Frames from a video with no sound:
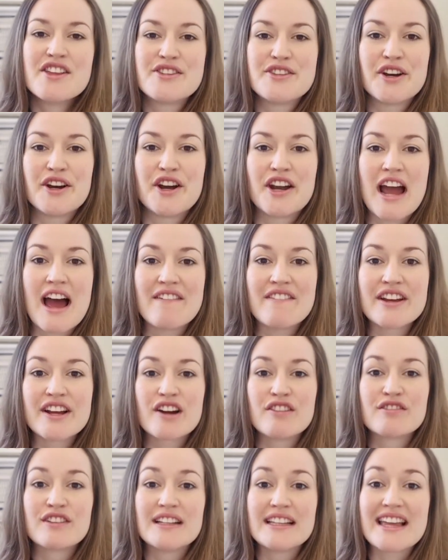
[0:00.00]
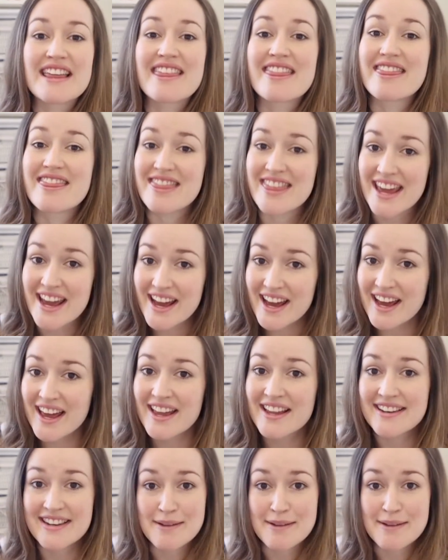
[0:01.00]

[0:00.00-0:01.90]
So having a really thick